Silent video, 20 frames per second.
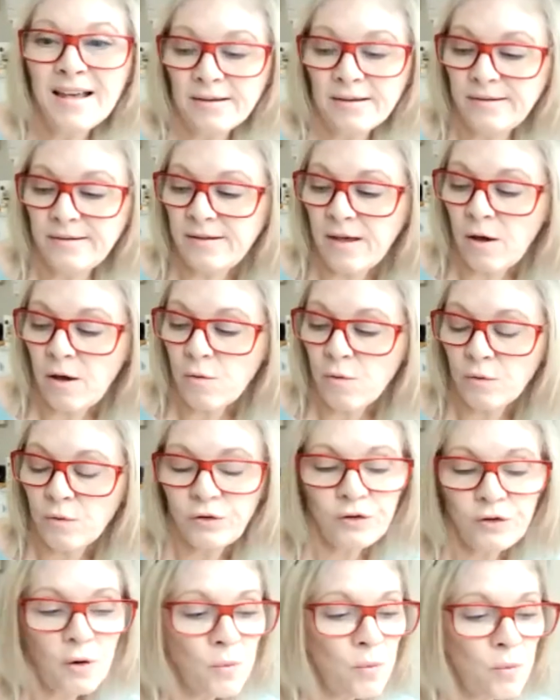So,
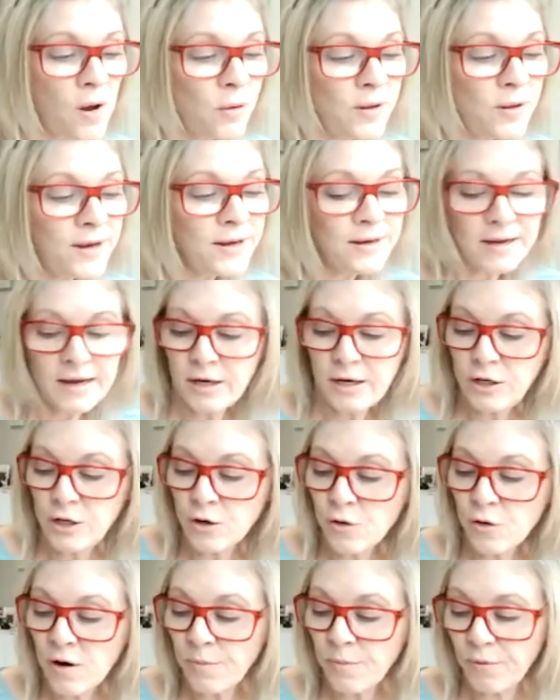so Roland, in
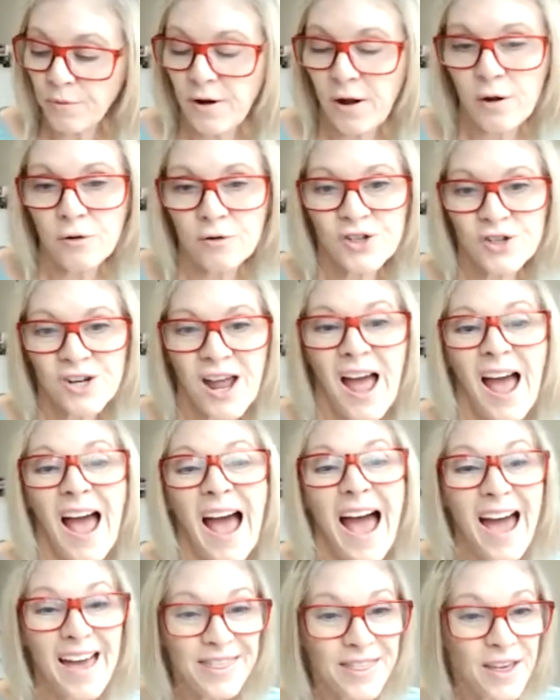your approach,
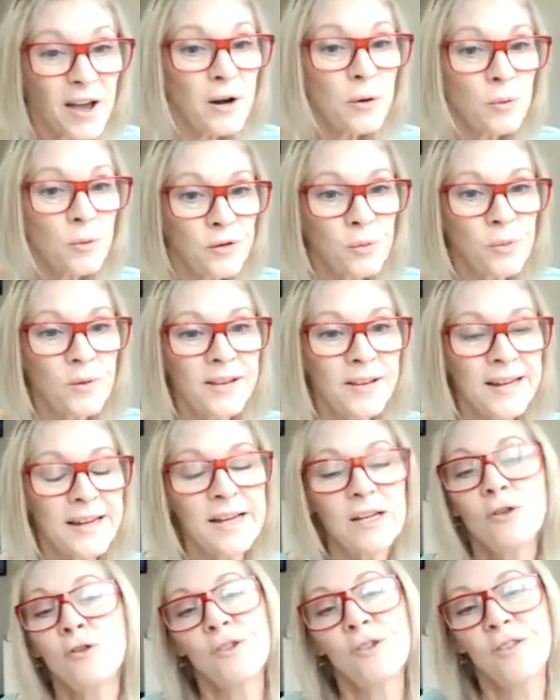I thought it was really
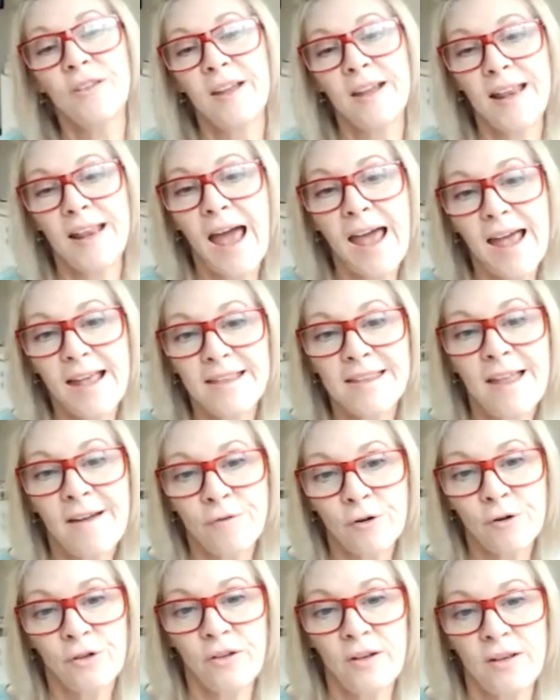interesting. I had
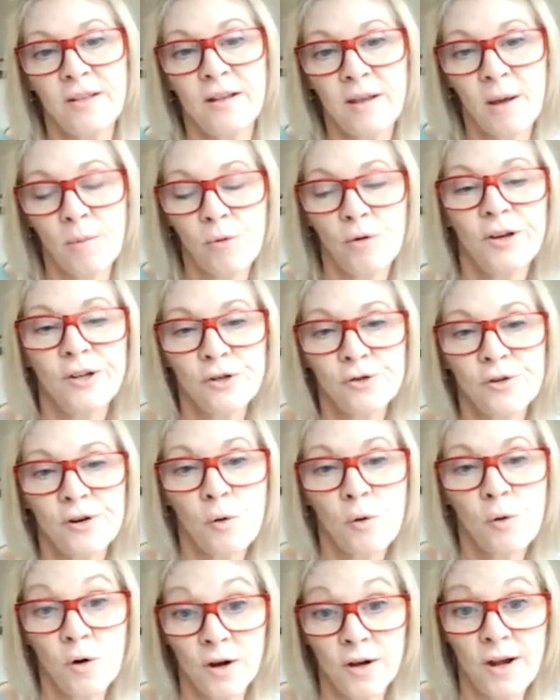never seen the double entry
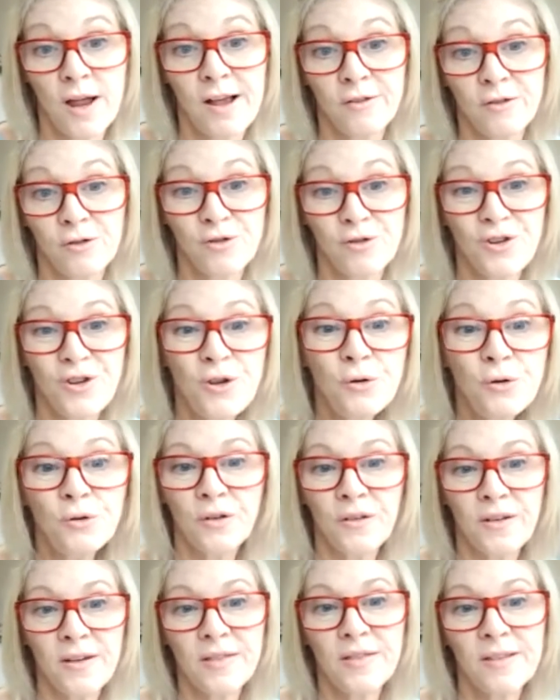organizer
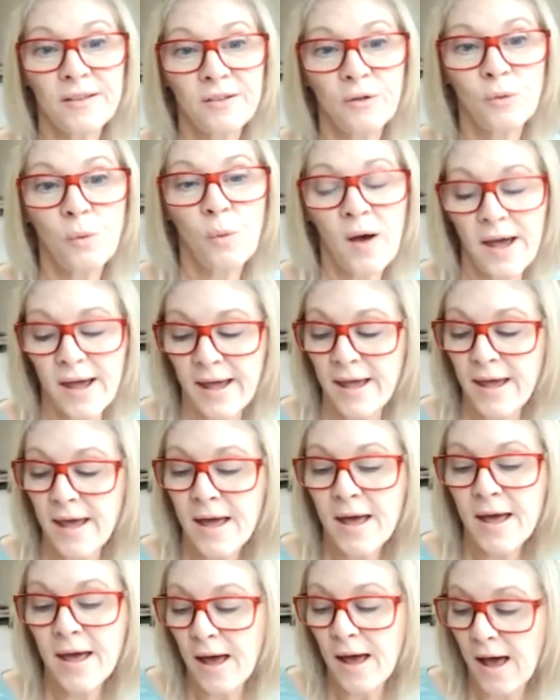used in this way.
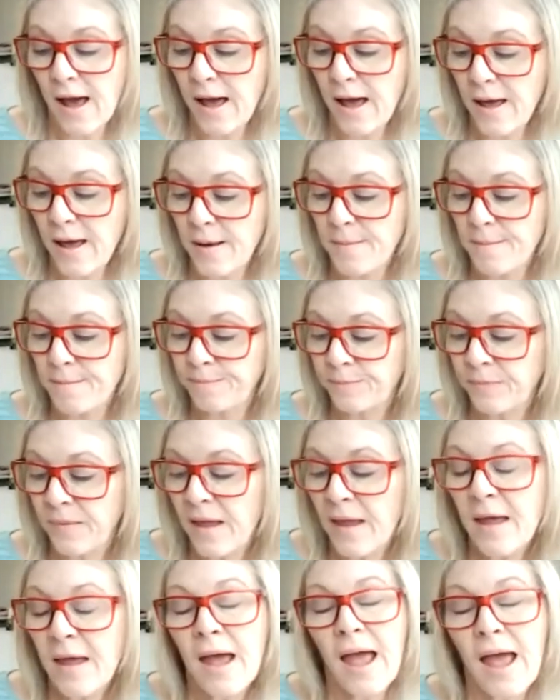Um,
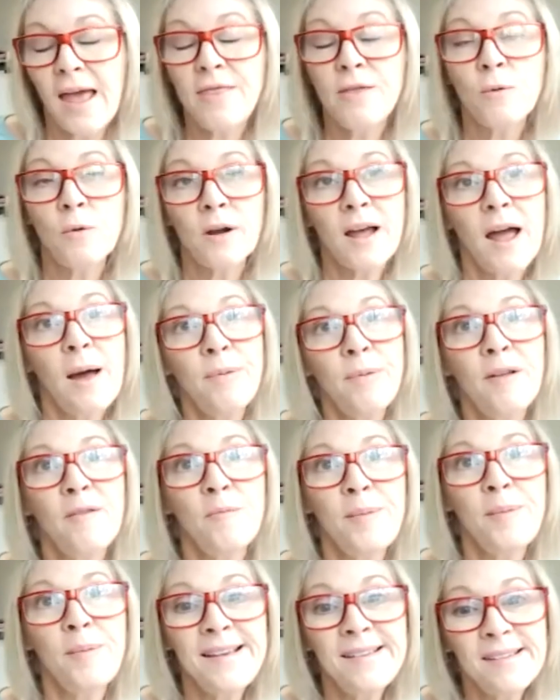and there were a couple
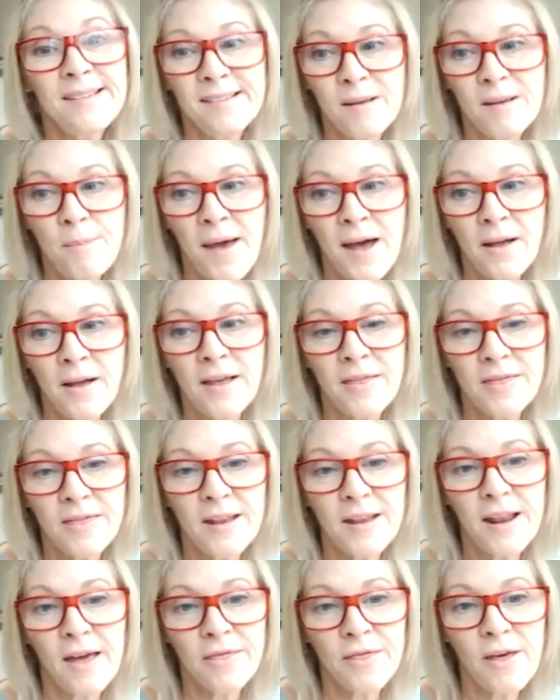of pieces about it
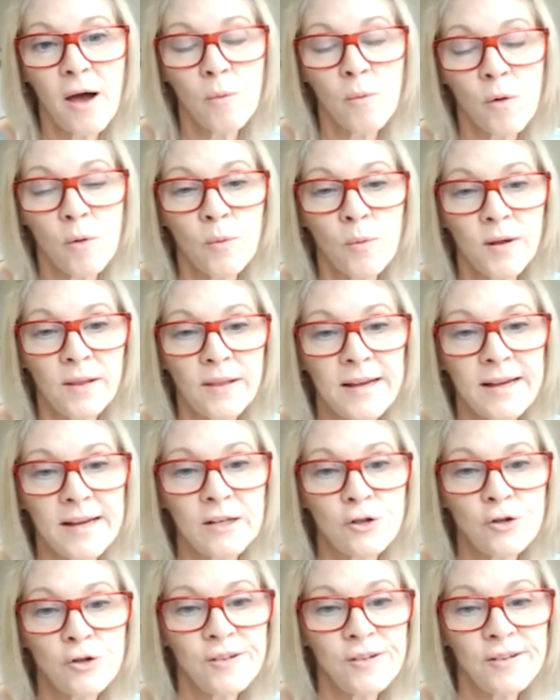that I thought were really
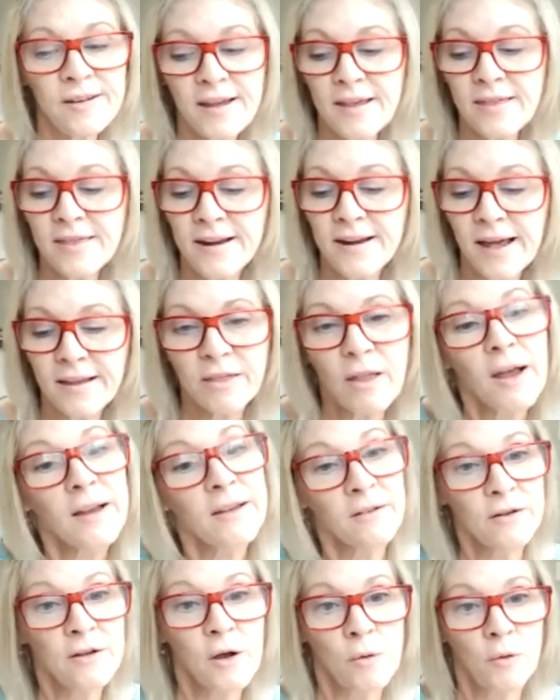interesting that I'd
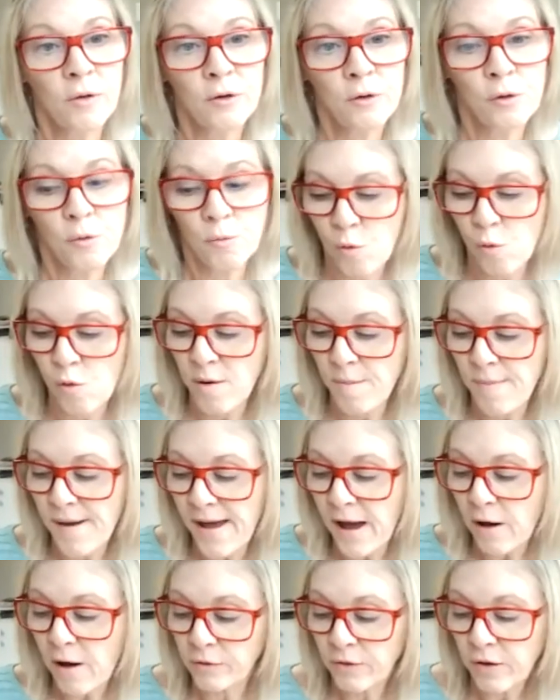like to know a little more
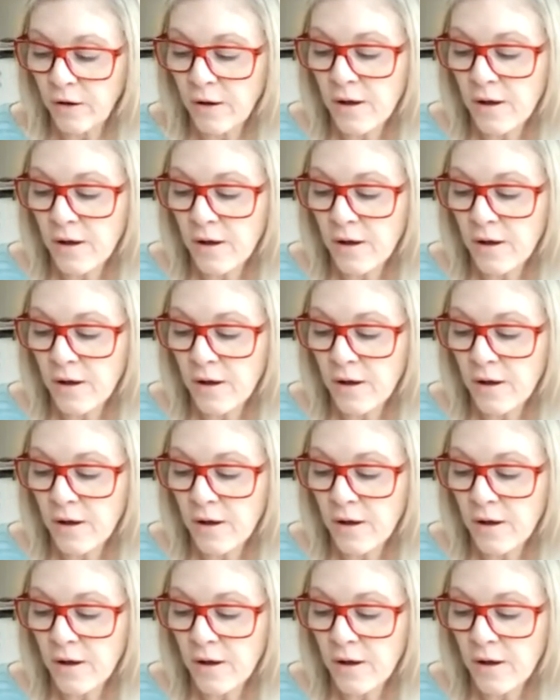about.